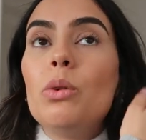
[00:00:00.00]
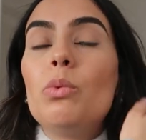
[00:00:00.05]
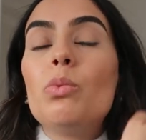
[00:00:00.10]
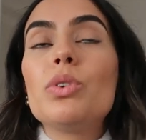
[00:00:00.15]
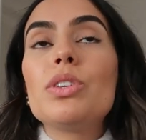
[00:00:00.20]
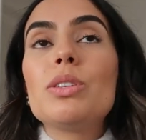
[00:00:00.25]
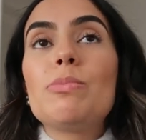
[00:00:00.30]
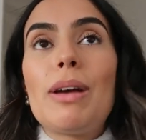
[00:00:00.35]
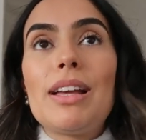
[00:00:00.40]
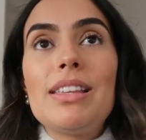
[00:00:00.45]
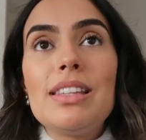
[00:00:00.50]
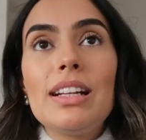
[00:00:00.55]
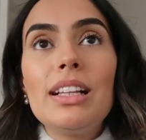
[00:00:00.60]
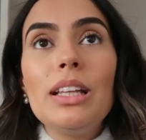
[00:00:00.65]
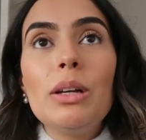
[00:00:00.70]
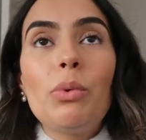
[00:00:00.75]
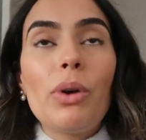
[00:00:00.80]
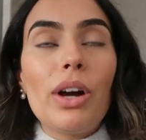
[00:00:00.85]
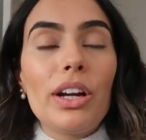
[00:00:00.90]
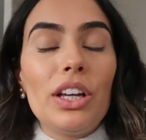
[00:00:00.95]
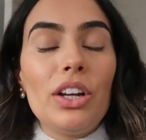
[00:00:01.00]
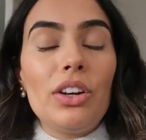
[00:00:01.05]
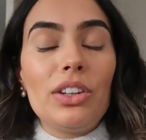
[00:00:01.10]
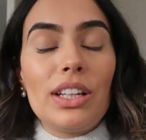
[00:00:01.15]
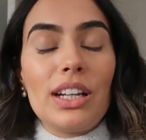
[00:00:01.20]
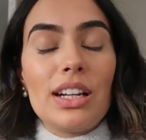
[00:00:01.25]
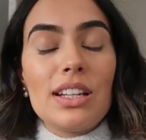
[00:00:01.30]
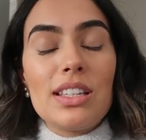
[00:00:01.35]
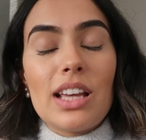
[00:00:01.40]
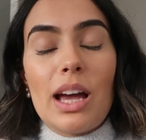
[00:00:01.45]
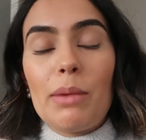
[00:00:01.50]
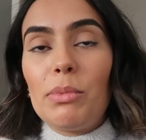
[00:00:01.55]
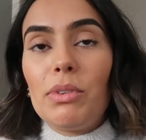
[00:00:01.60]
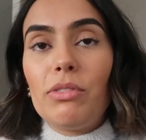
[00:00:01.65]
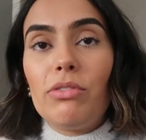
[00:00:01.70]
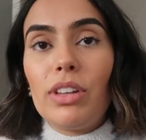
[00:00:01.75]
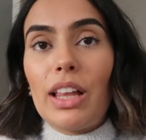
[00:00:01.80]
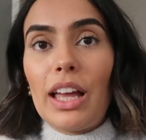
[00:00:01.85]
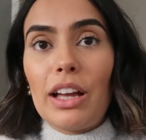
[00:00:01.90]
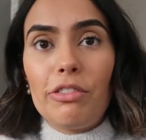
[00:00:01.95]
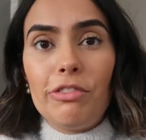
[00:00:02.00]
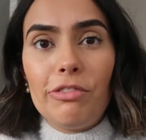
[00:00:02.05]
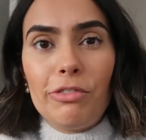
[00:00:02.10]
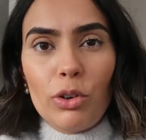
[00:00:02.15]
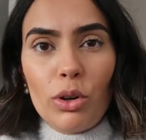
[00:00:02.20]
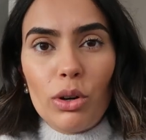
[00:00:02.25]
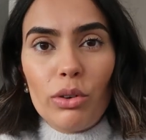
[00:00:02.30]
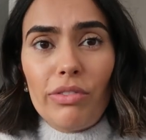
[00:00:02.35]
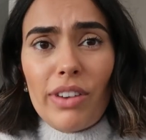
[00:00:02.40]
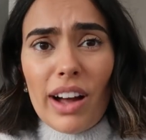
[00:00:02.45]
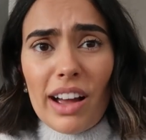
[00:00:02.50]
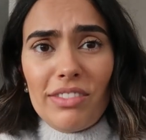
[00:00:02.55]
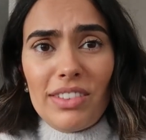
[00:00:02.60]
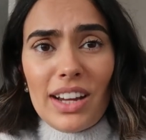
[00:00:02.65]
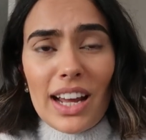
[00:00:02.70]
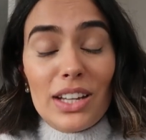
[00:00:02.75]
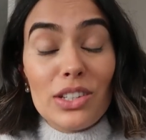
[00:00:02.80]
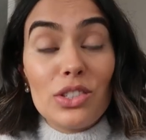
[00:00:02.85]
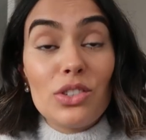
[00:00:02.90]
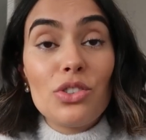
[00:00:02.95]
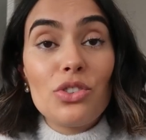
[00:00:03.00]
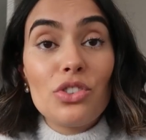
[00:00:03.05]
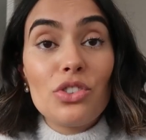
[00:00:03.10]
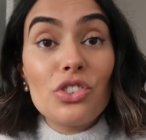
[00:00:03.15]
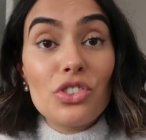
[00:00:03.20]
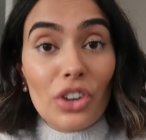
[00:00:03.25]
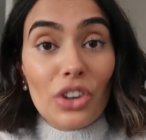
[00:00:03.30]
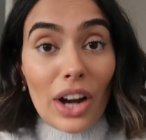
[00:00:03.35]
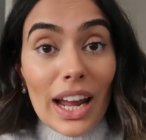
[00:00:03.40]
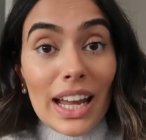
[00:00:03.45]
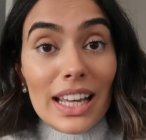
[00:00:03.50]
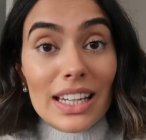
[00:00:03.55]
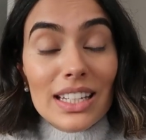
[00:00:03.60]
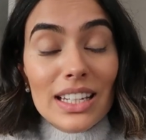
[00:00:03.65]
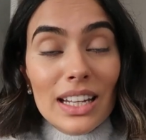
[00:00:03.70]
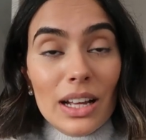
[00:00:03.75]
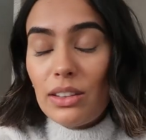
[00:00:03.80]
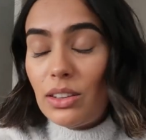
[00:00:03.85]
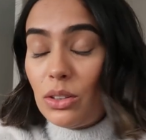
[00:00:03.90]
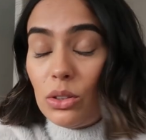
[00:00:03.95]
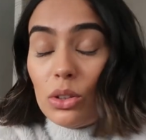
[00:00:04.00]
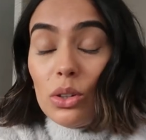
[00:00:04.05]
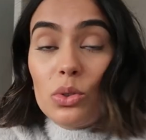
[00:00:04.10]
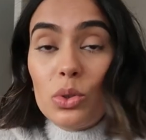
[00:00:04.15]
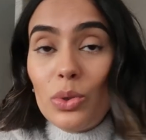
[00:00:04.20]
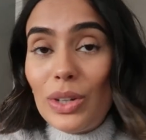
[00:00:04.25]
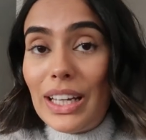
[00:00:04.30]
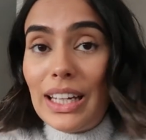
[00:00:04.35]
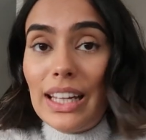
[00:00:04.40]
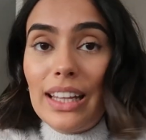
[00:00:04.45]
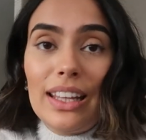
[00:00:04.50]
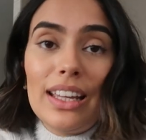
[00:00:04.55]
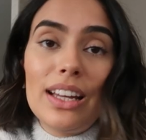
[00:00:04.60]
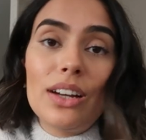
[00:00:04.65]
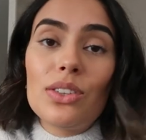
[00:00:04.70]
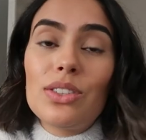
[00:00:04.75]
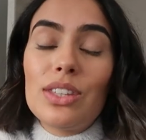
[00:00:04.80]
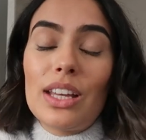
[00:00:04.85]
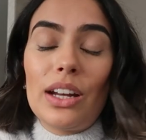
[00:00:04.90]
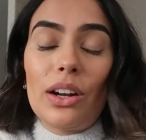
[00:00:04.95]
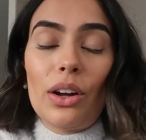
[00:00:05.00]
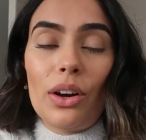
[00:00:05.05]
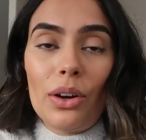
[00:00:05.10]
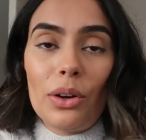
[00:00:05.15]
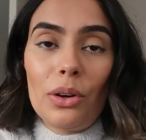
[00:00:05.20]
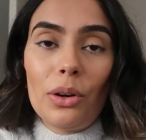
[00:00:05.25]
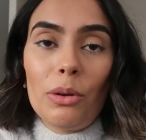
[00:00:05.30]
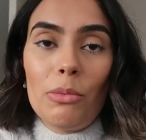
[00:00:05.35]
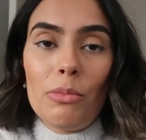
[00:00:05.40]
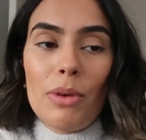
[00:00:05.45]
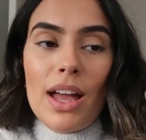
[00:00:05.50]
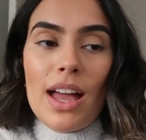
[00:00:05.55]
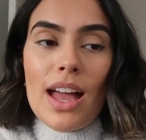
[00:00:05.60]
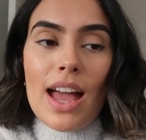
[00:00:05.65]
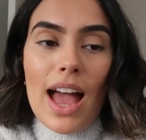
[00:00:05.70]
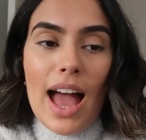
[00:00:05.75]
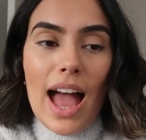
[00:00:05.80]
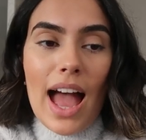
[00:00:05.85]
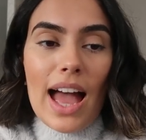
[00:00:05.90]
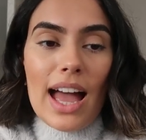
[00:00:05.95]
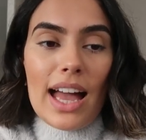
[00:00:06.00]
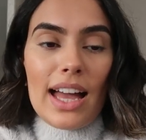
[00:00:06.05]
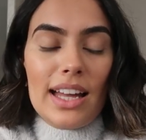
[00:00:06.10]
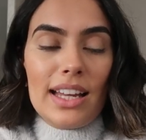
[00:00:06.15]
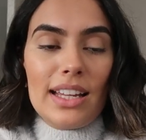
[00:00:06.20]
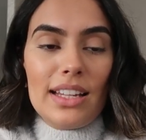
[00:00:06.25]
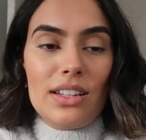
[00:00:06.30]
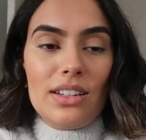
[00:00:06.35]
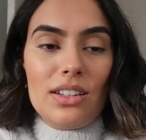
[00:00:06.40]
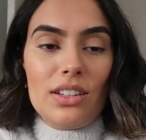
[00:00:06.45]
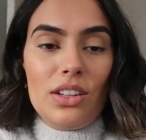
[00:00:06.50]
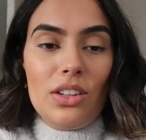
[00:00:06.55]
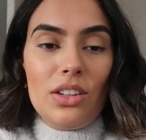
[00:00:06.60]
was basically working on that assignment for like 4 or 5 days straight, not doing anything else at home and,